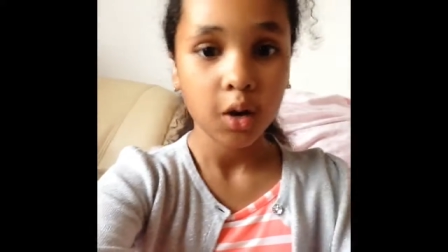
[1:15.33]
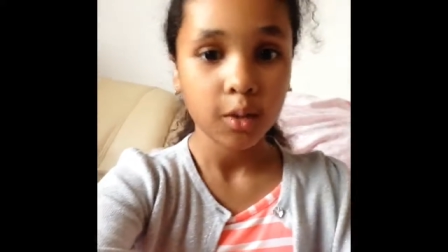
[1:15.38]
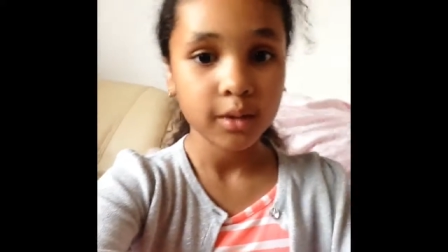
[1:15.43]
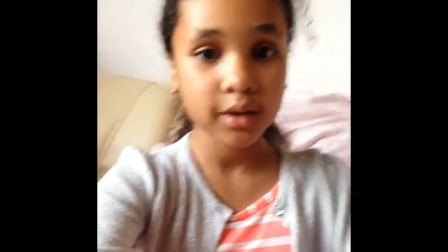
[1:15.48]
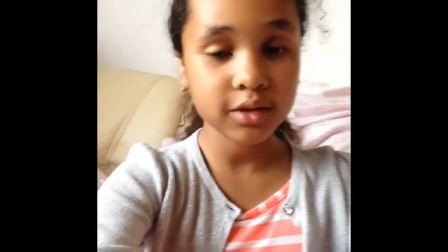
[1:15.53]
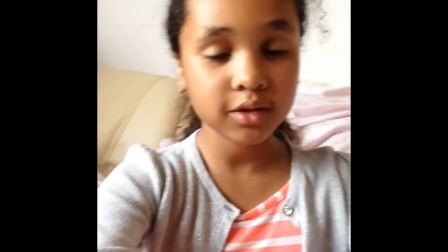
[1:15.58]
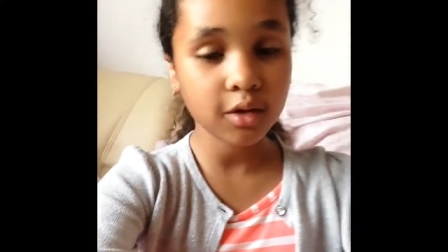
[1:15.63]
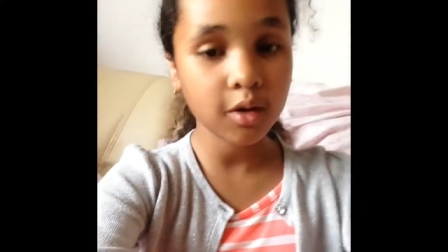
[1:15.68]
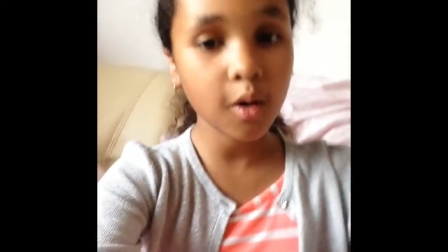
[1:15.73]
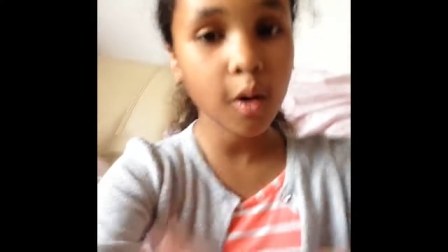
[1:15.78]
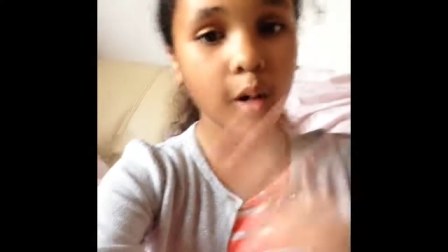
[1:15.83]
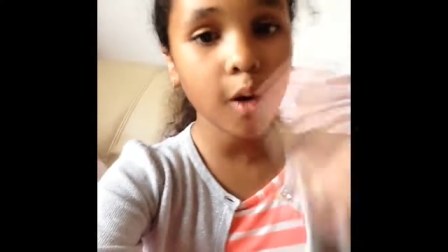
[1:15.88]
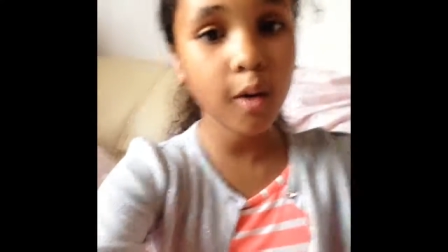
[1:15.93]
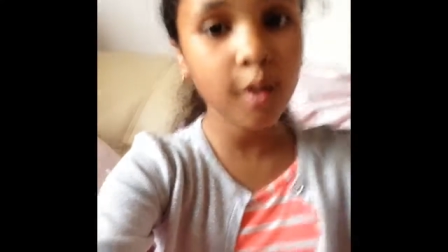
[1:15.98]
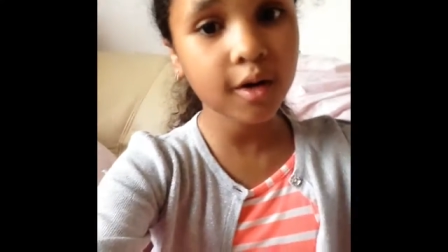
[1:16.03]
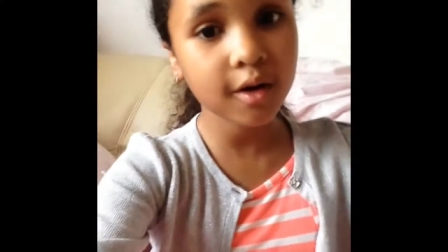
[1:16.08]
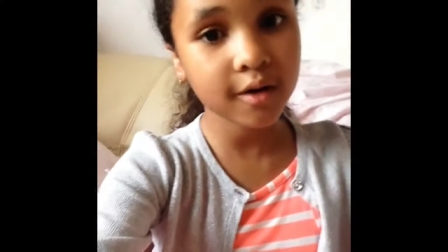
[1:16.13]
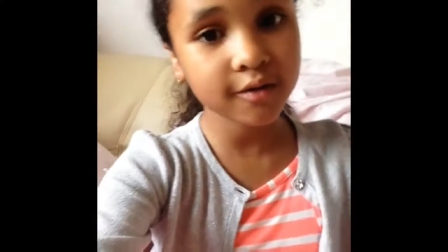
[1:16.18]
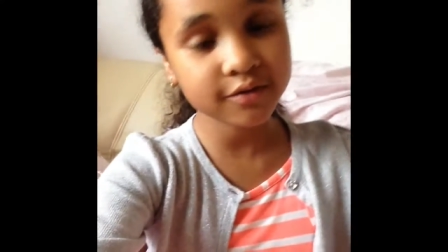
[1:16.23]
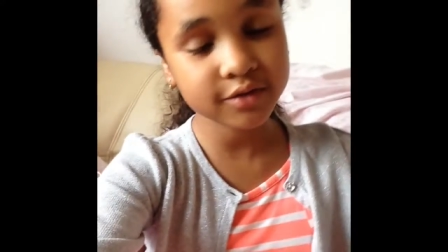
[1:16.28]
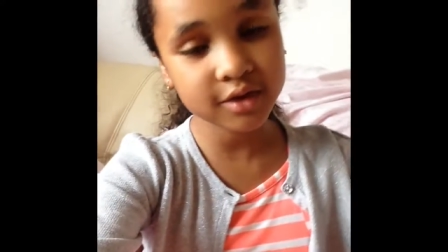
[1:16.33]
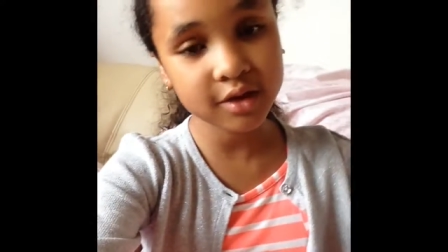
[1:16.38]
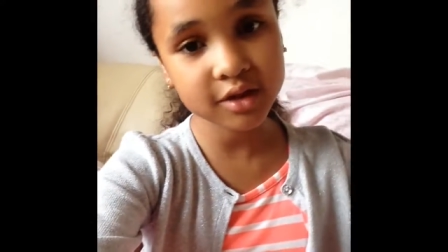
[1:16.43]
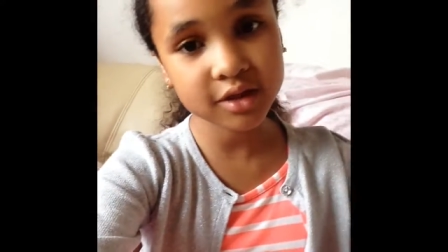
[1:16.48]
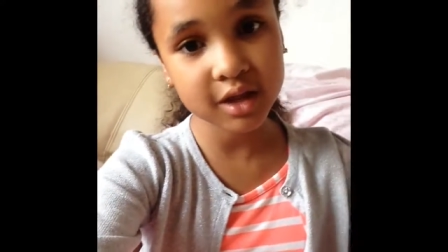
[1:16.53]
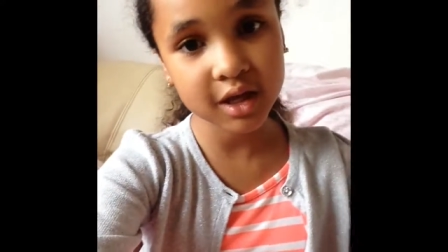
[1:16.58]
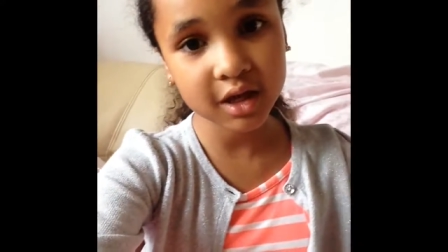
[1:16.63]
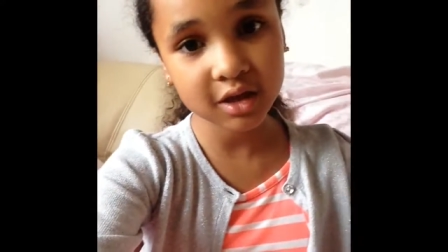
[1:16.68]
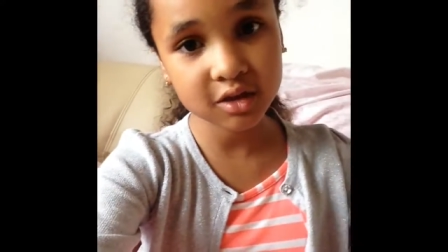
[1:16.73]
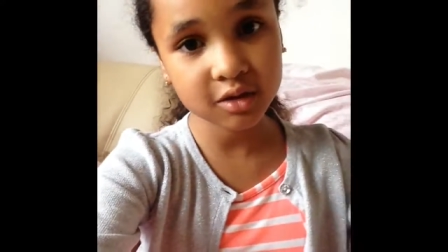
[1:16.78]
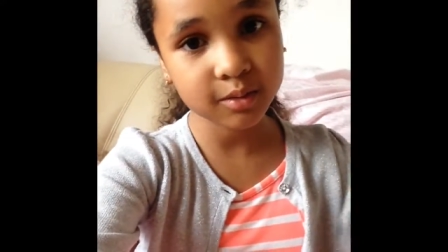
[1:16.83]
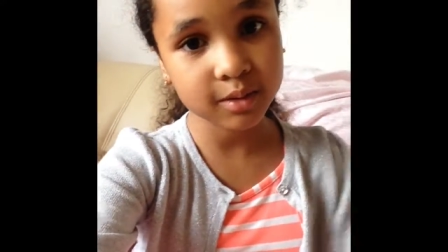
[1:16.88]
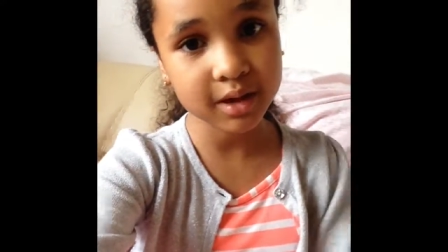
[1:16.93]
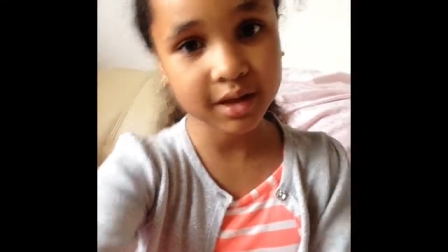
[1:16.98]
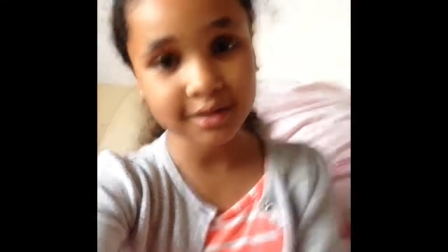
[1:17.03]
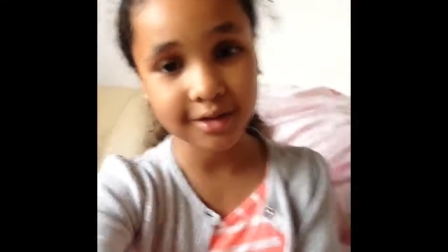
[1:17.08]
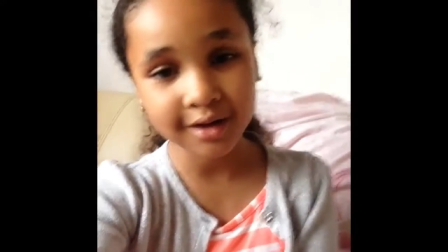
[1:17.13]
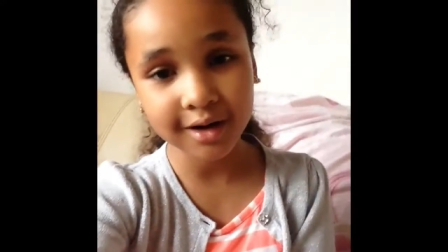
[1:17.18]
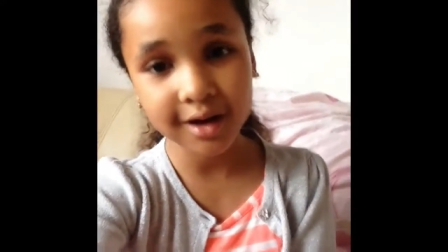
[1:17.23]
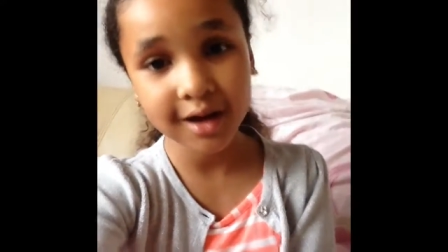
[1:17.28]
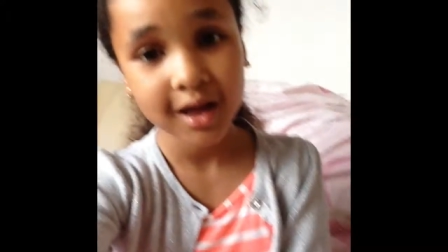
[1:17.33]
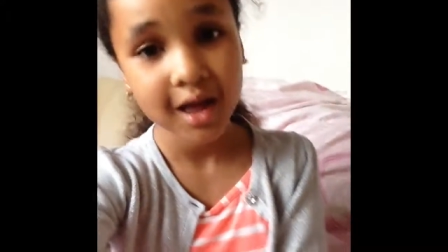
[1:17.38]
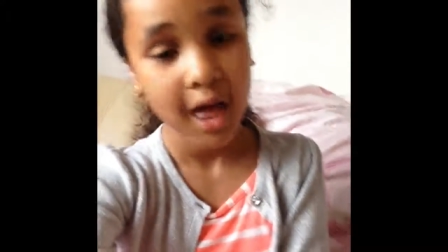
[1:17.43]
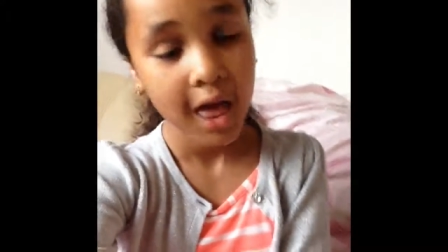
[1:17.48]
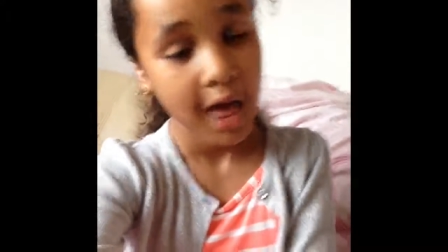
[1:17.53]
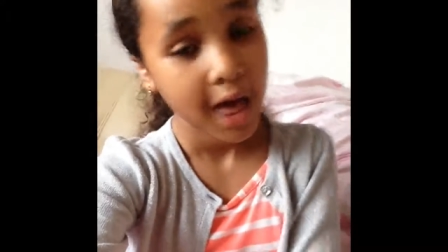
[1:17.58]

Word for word: with all of the things we got.